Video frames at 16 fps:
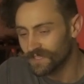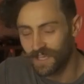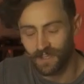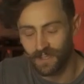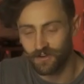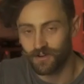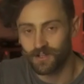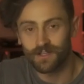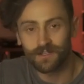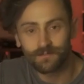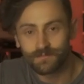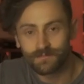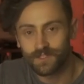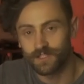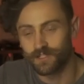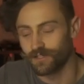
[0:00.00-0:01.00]
era,
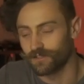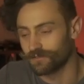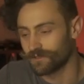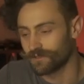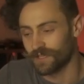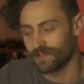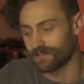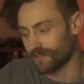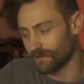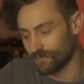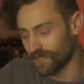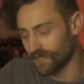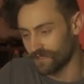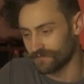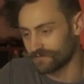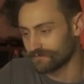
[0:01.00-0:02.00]
and I'm
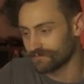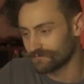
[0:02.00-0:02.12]
not